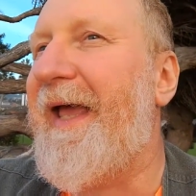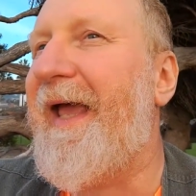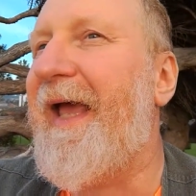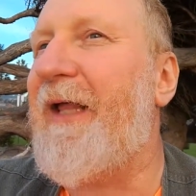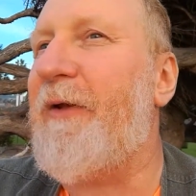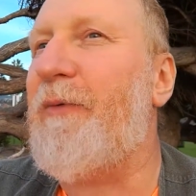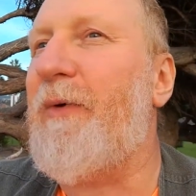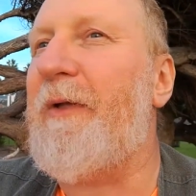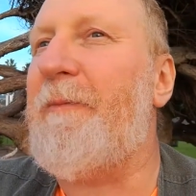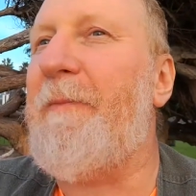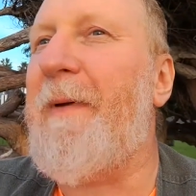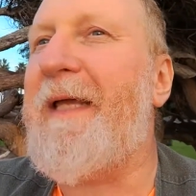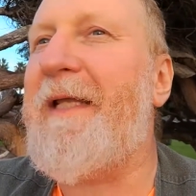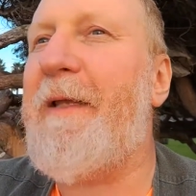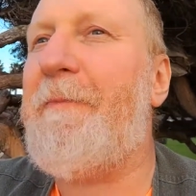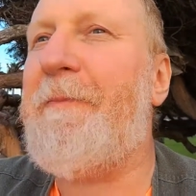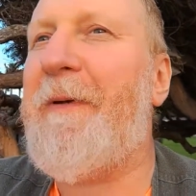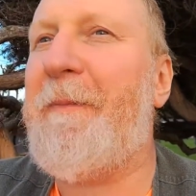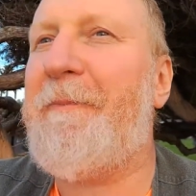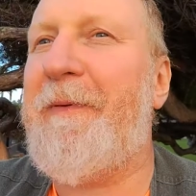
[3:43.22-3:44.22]
And when
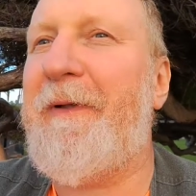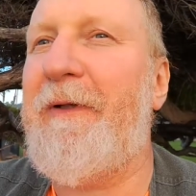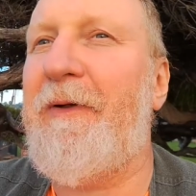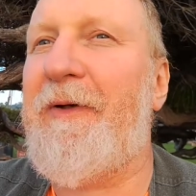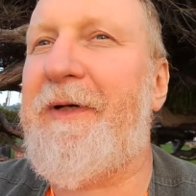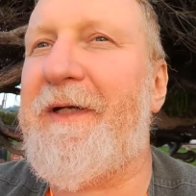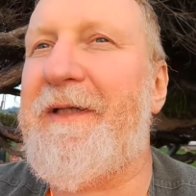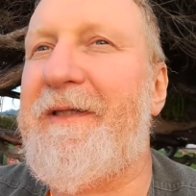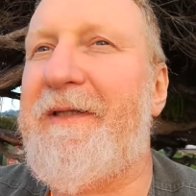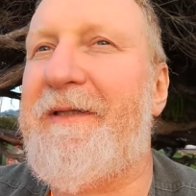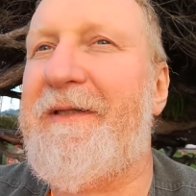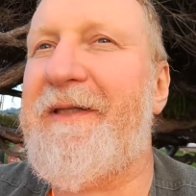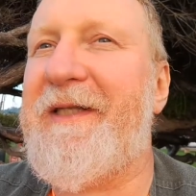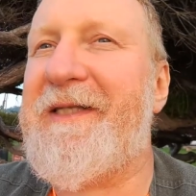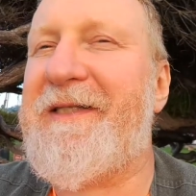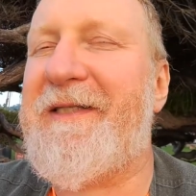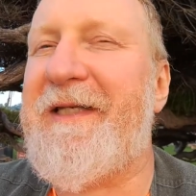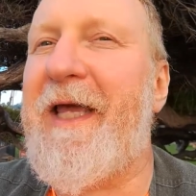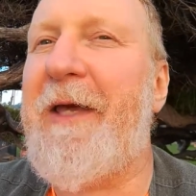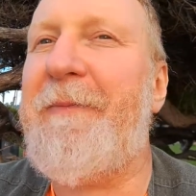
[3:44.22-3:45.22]
many people look at
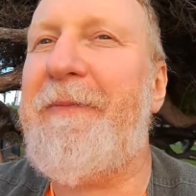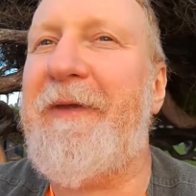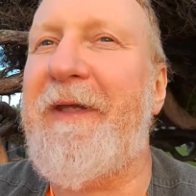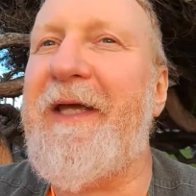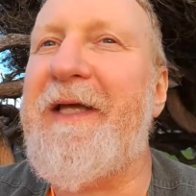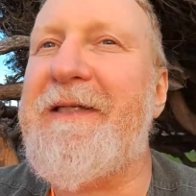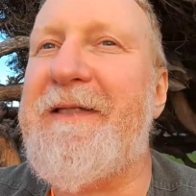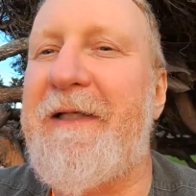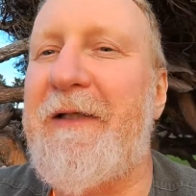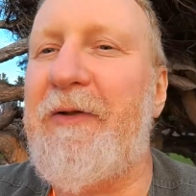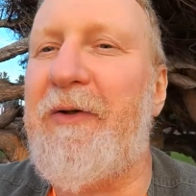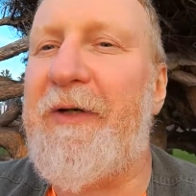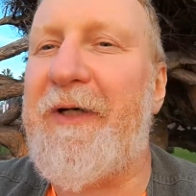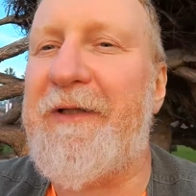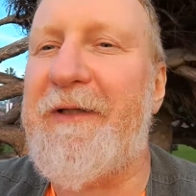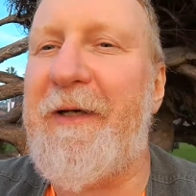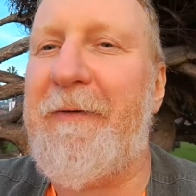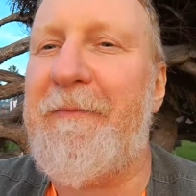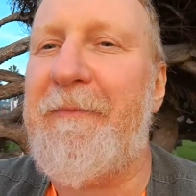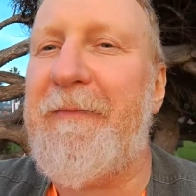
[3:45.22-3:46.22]
the same things, they look
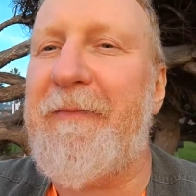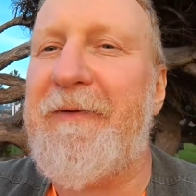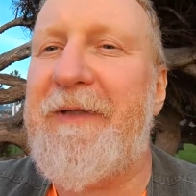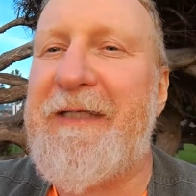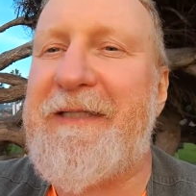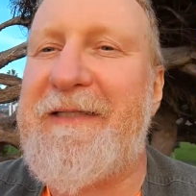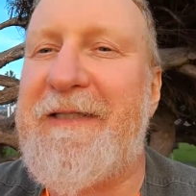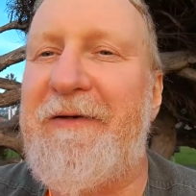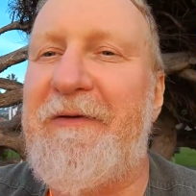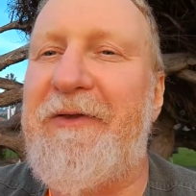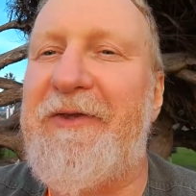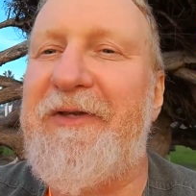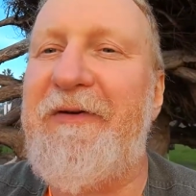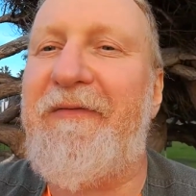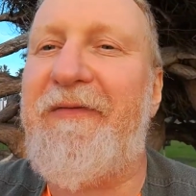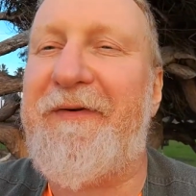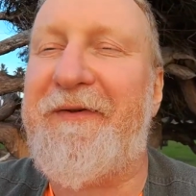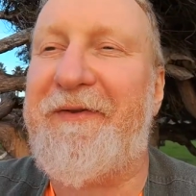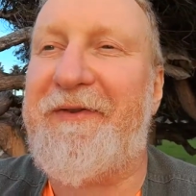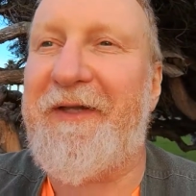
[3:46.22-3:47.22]
at them, they see
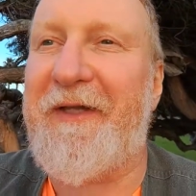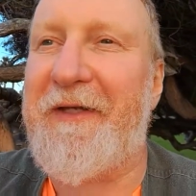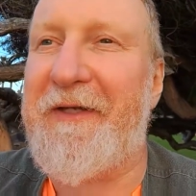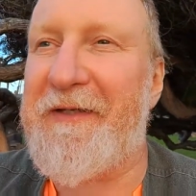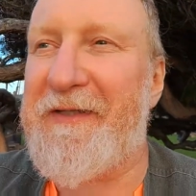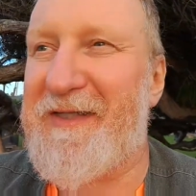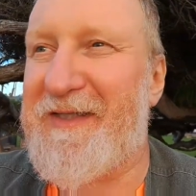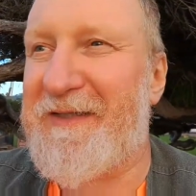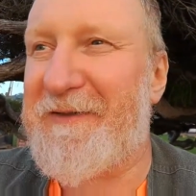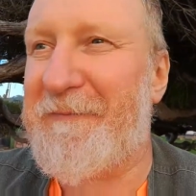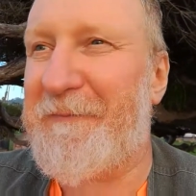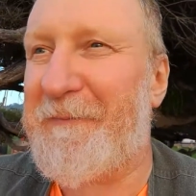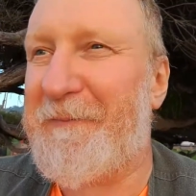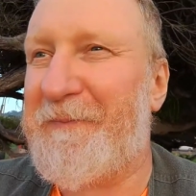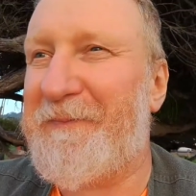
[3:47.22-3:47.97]
different things.